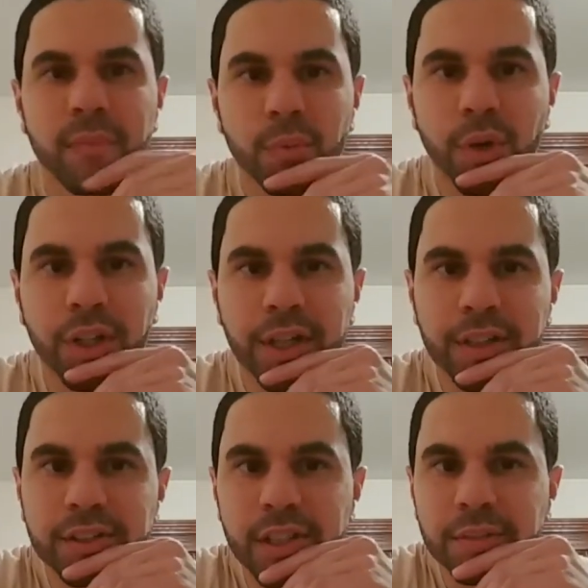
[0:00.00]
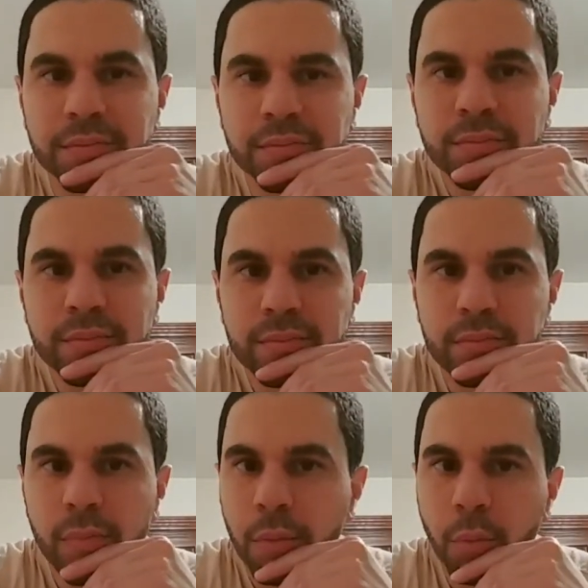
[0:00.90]
really, it's like,
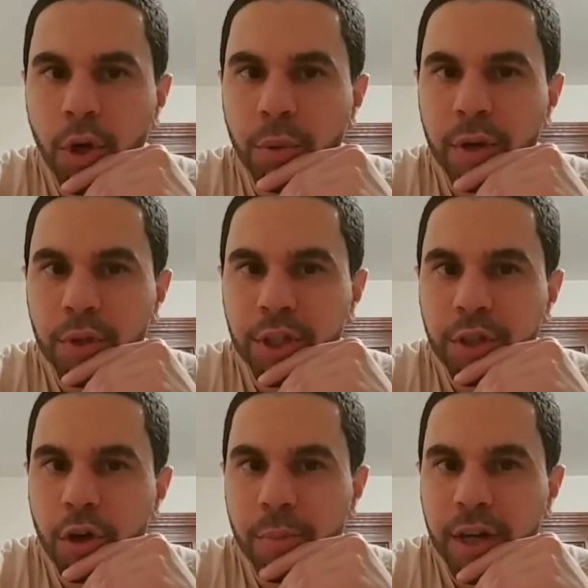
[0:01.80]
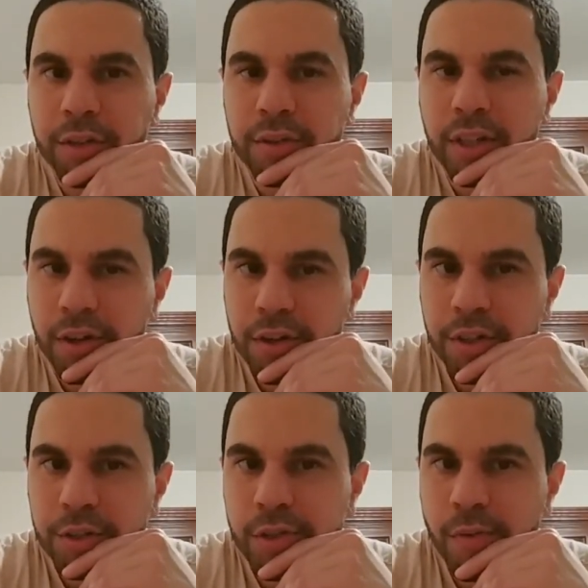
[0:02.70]
what do I really know about you then, other than
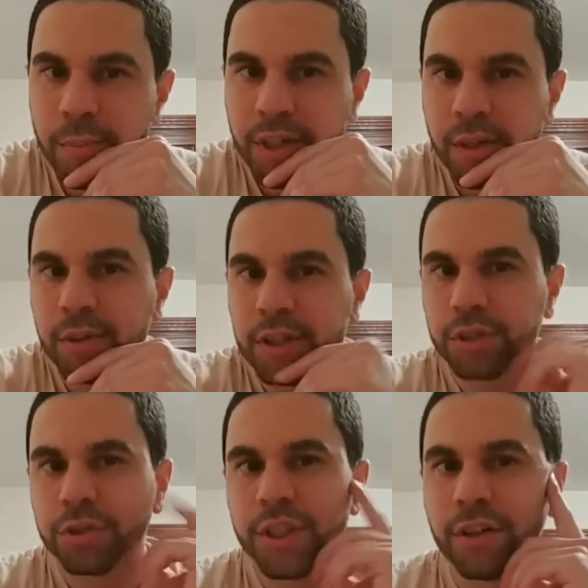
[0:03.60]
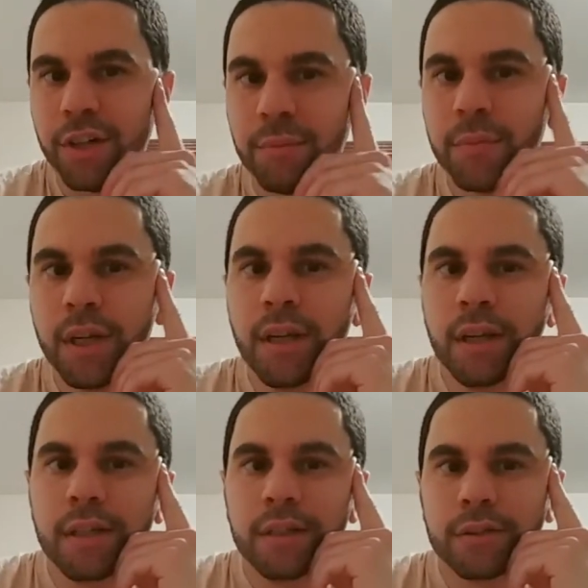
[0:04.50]
you just have a big number next to your channel name?
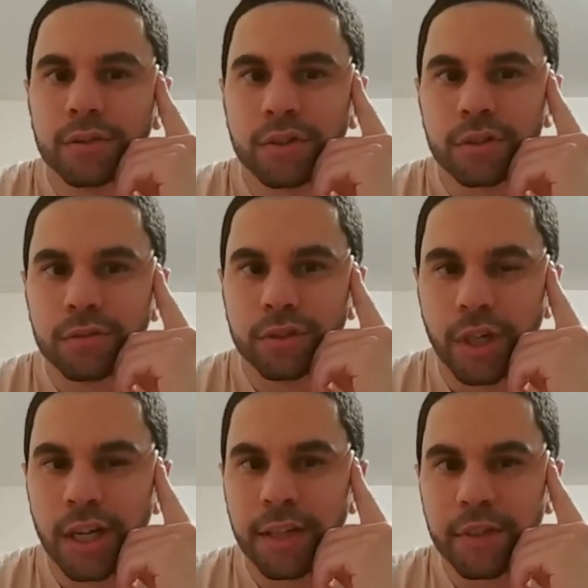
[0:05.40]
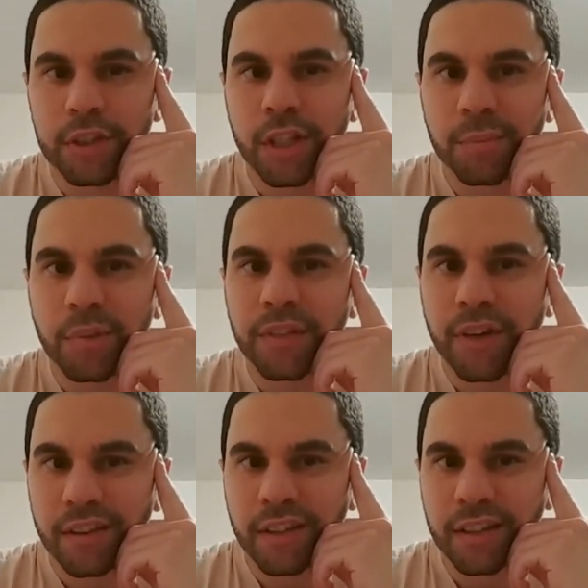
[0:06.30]
Should I even just like believe
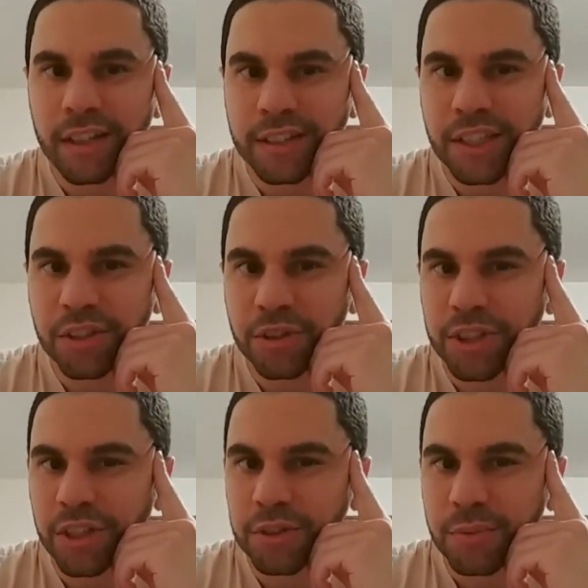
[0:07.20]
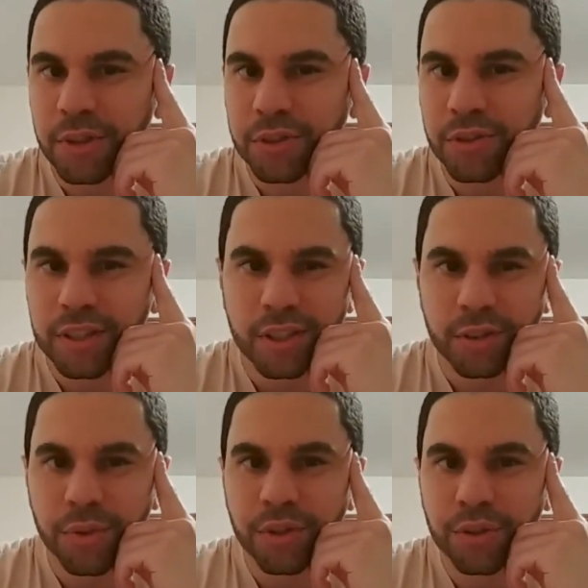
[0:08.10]
anything that I see on your channel as well too, that's like the
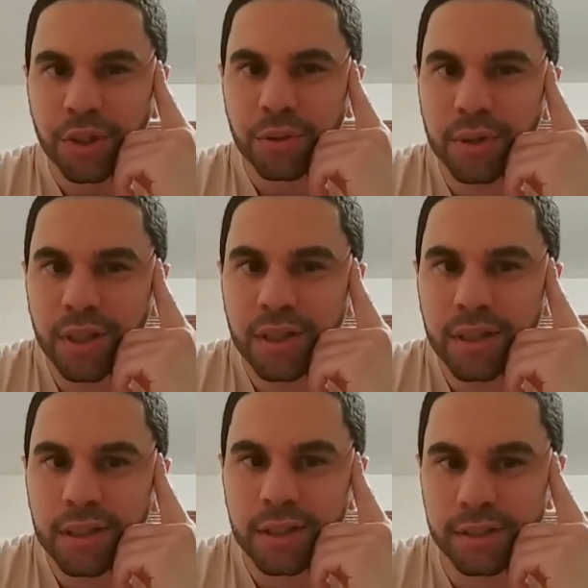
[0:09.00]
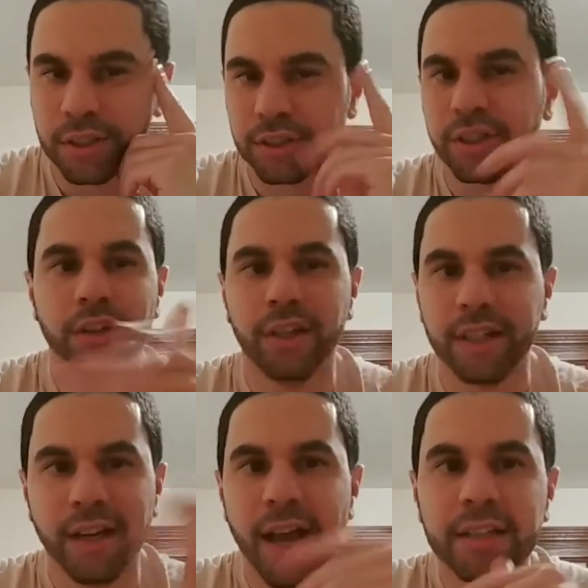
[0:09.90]
real you? Is it just all like
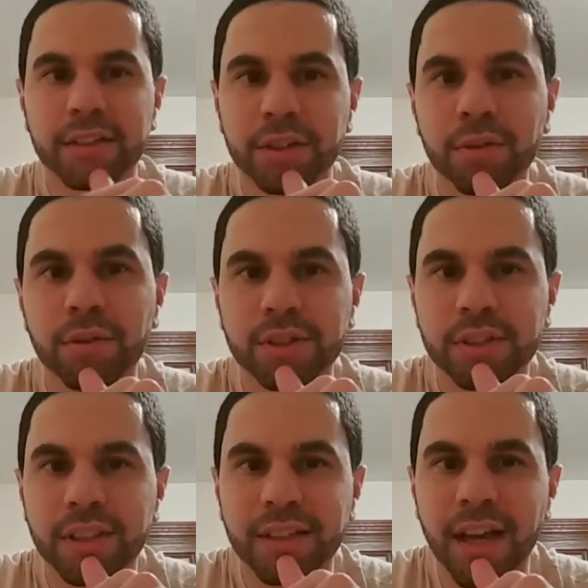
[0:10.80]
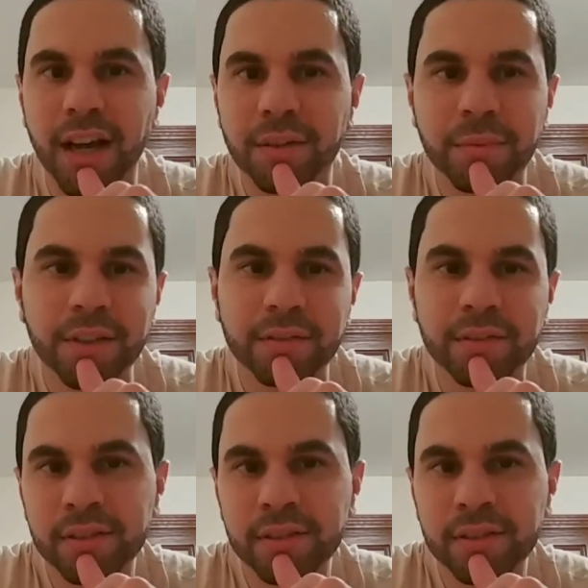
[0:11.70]
an act too, or just like, yeah, I mean,